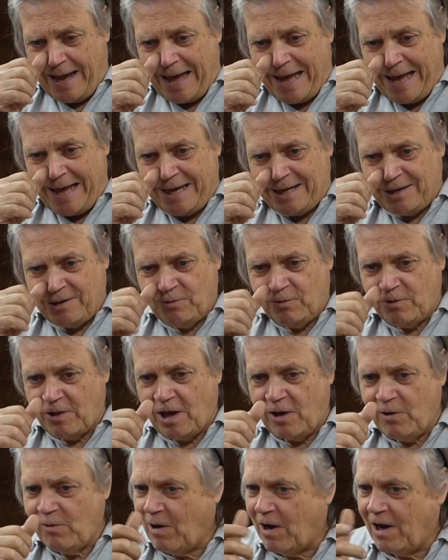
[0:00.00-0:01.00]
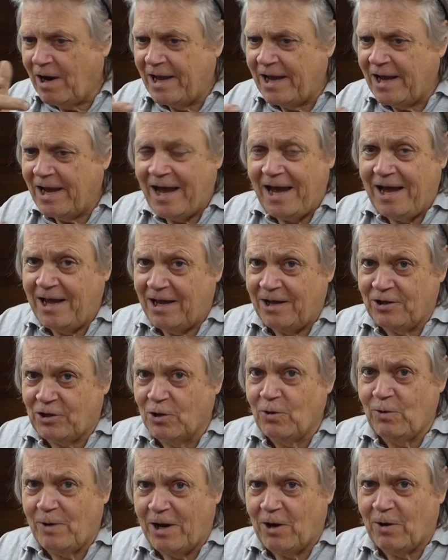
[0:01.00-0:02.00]
and although I
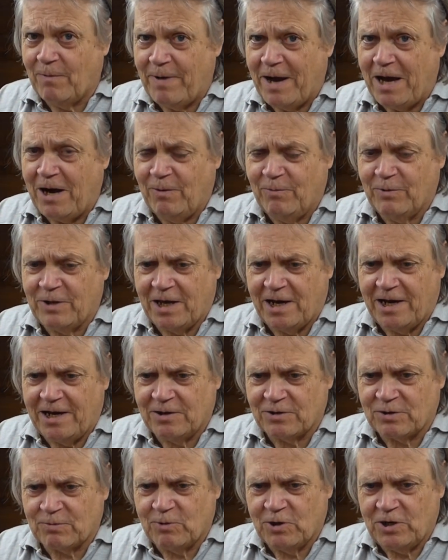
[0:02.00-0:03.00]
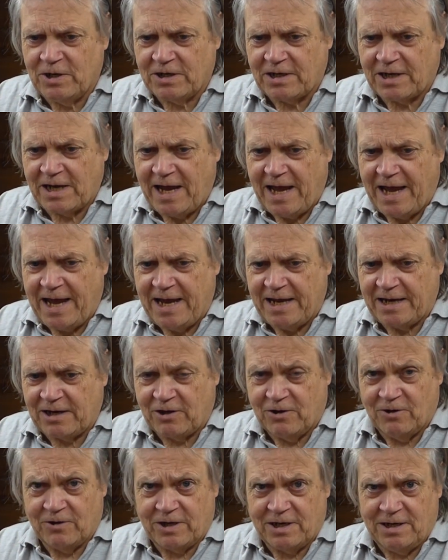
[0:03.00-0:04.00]
do help out with the housework
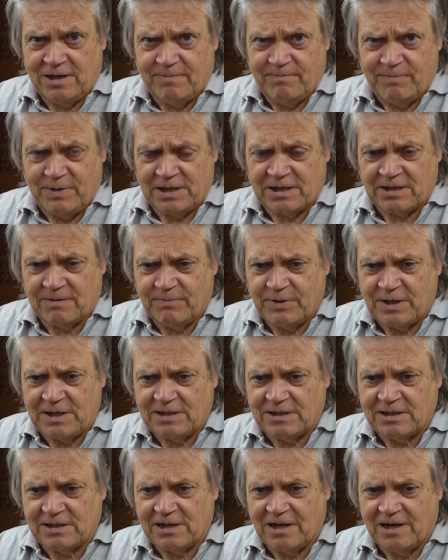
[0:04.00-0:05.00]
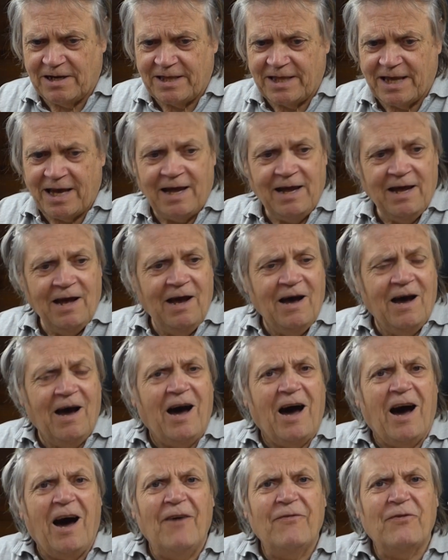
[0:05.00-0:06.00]
and cooking and bits and pieces like that,
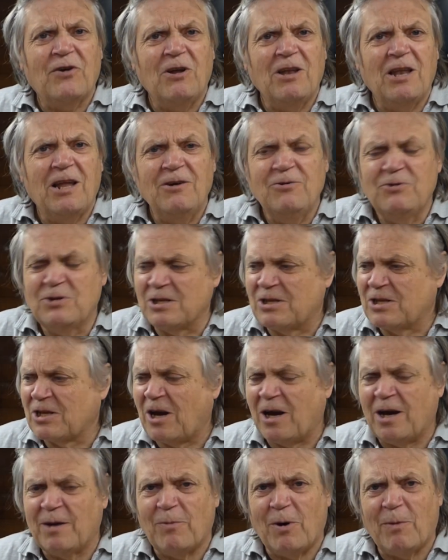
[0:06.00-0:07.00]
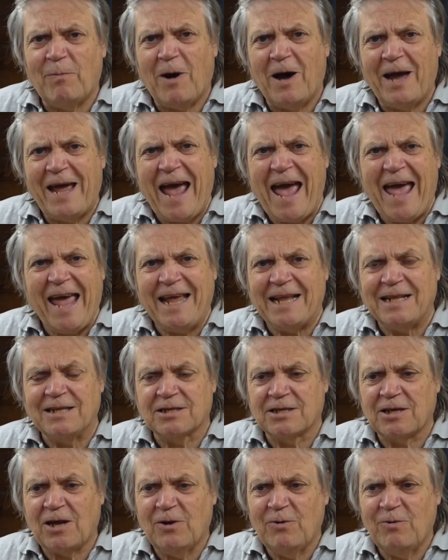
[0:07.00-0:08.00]
I've got loads of time on my
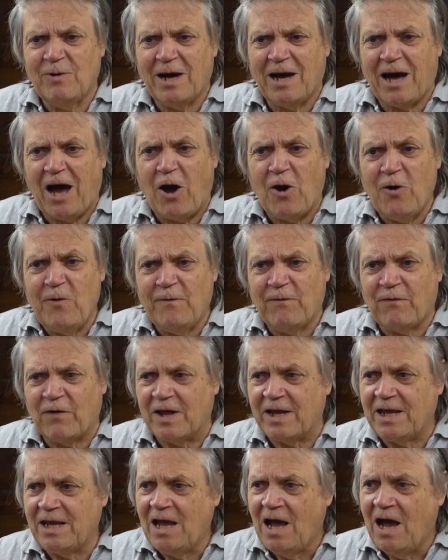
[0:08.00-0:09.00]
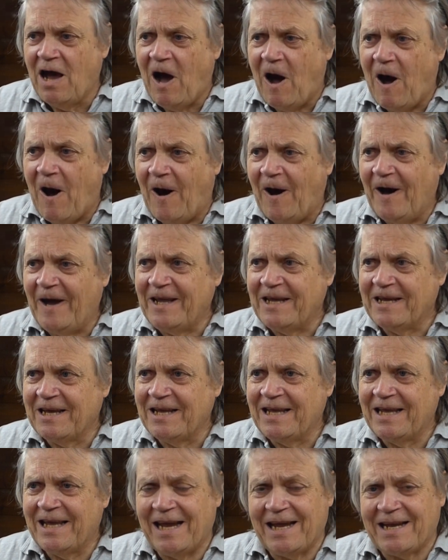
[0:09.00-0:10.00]
hands, so hopefully I
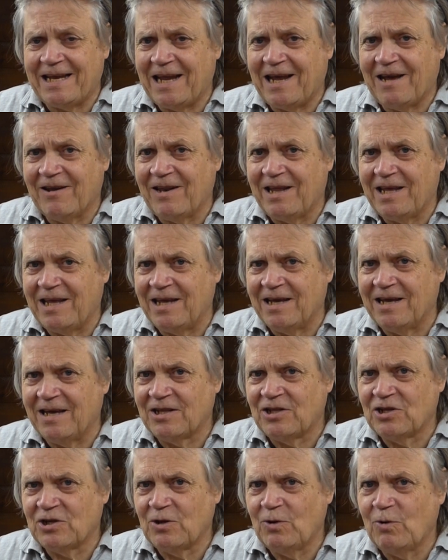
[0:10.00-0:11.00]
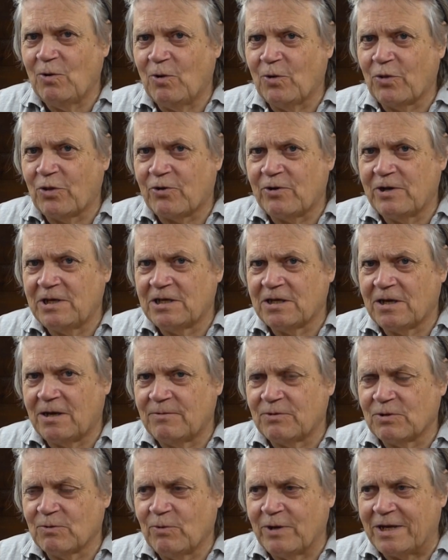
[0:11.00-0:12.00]
can get down here 2 or 3
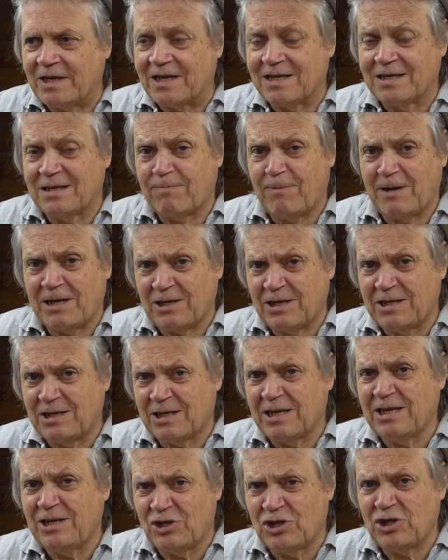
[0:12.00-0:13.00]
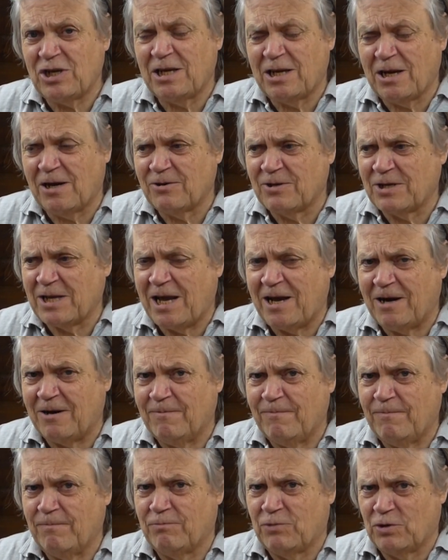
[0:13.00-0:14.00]
times a week, especially since she goes
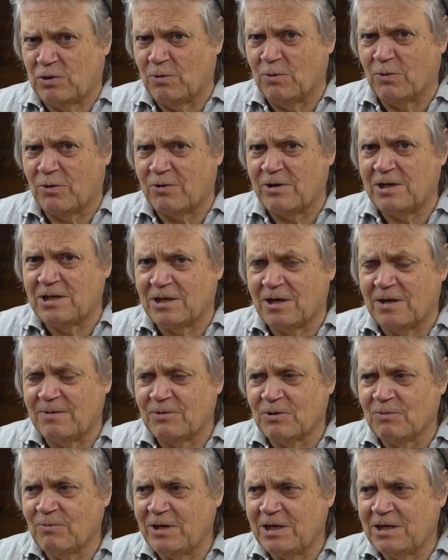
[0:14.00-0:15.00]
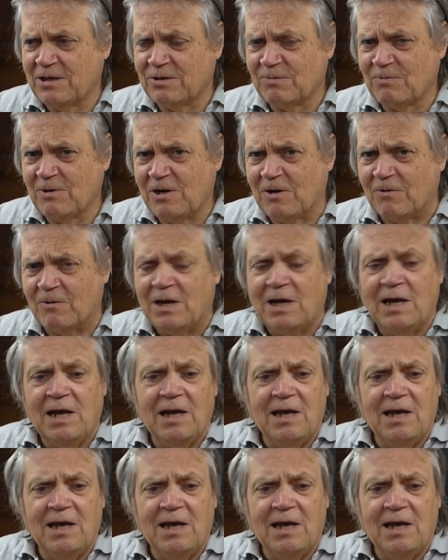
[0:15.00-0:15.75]
out 2 or 3 times a week as well.